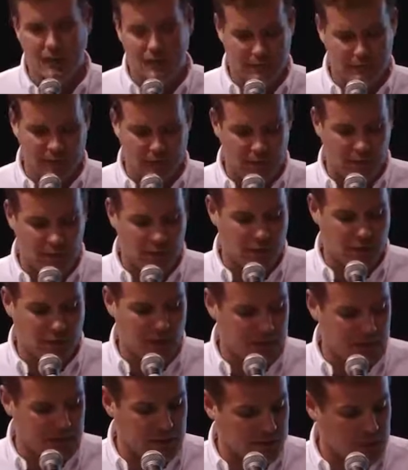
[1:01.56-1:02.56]
mixing is what
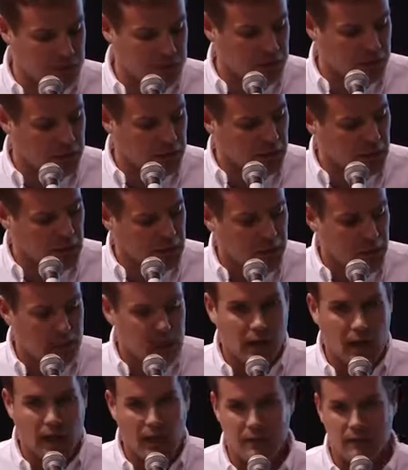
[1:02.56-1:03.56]
we do.
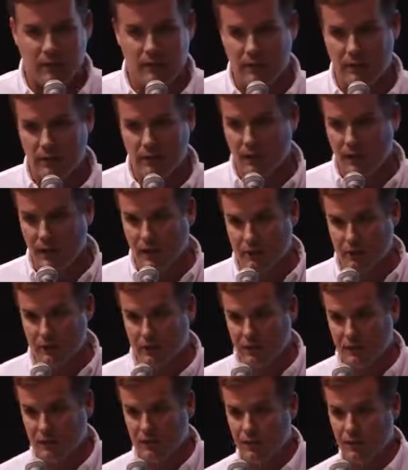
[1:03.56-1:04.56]
Uh, some of our
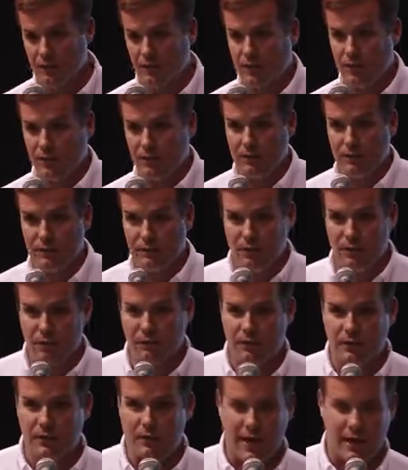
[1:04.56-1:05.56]
customers include
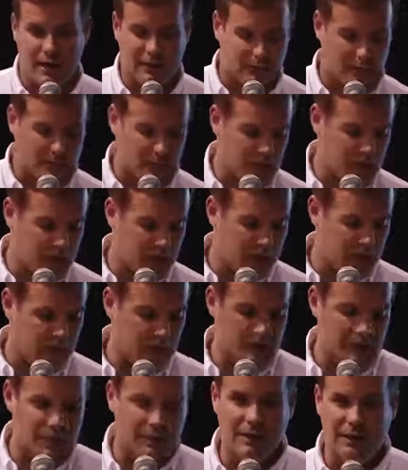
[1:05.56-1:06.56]
Brookfield Asset
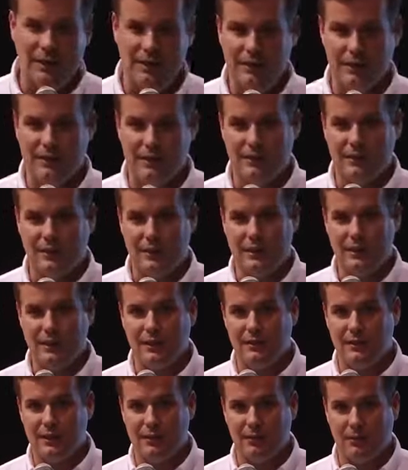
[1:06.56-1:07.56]
Management,
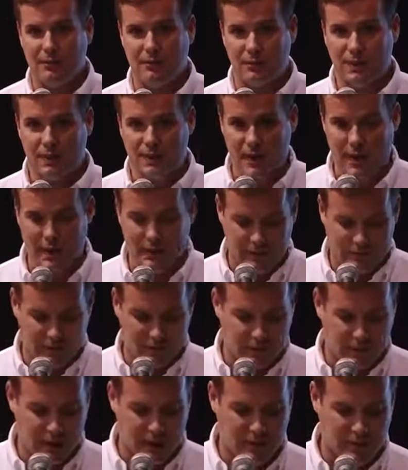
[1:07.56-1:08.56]
TTC, Timber Creek
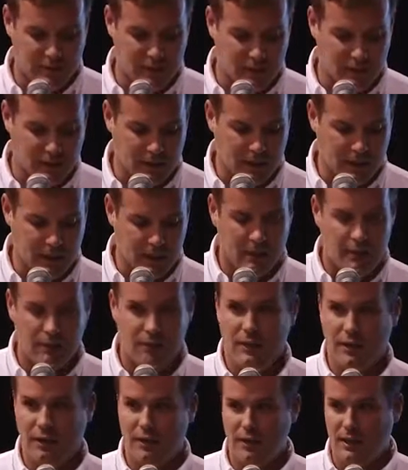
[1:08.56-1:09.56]
Asset Management,
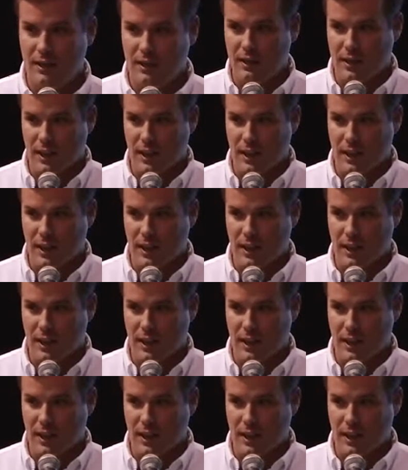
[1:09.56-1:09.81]
Verity